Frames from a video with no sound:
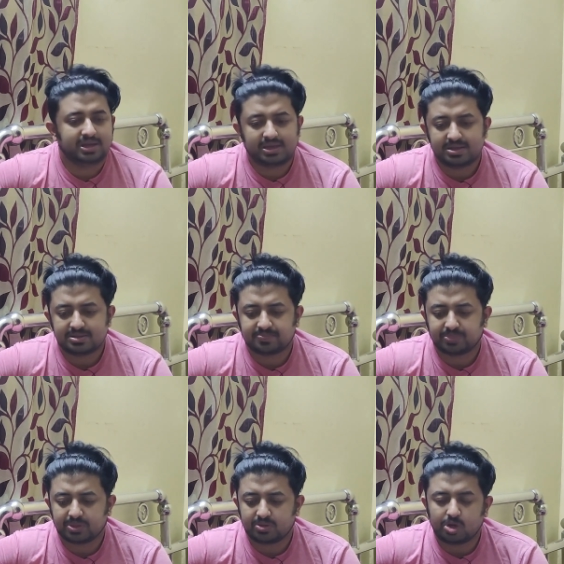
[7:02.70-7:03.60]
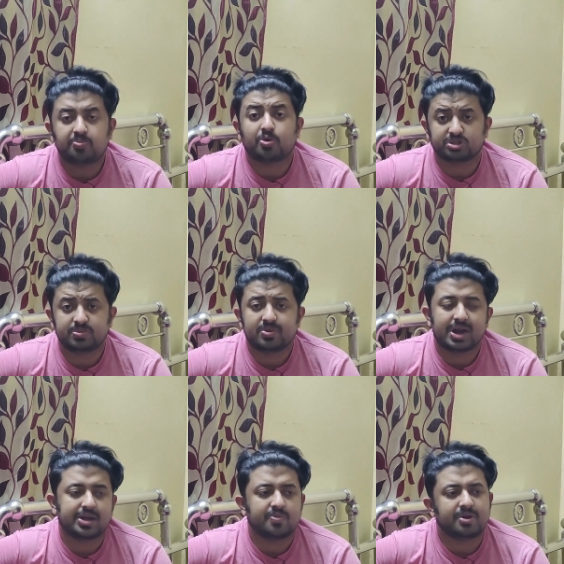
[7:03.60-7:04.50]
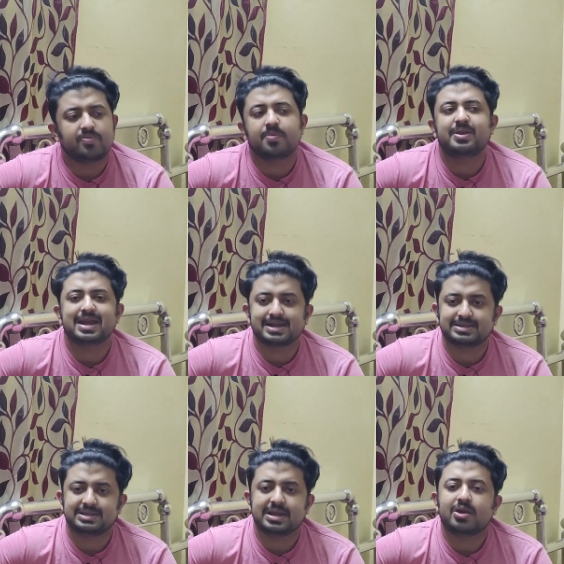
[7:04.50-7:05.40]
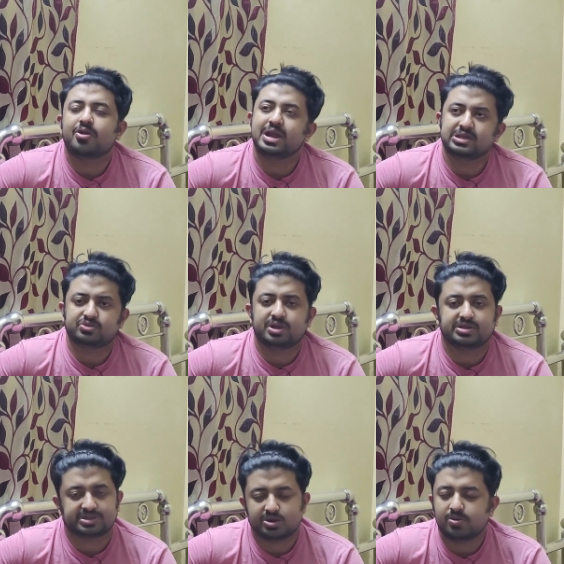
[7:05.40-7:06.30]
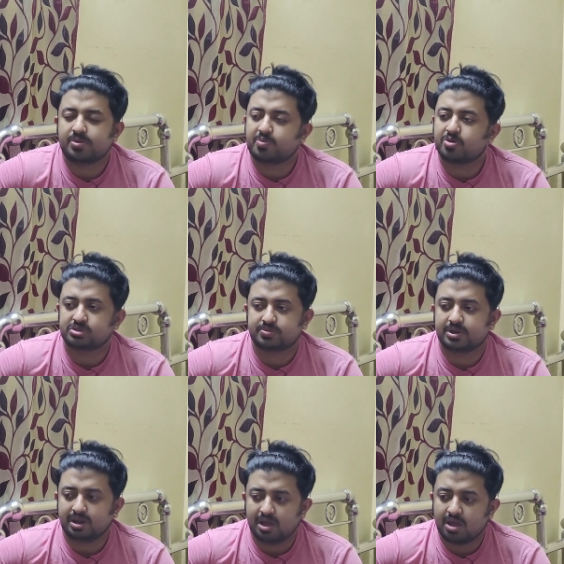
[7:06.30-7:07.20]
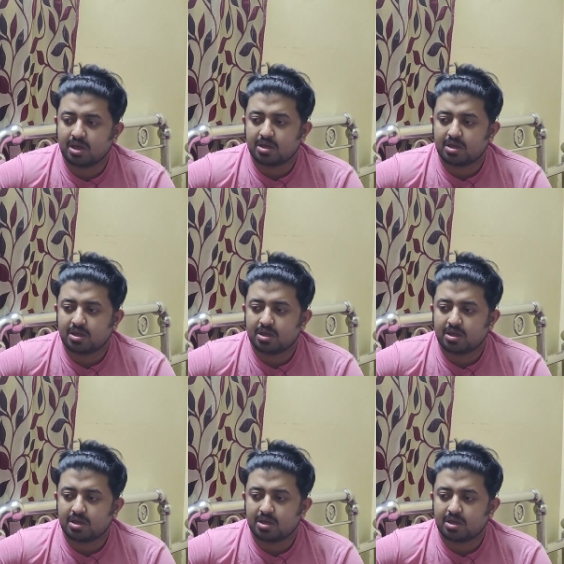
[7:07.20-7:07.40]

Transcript: thing is not possible right now, but maybe next year or next year will be possible,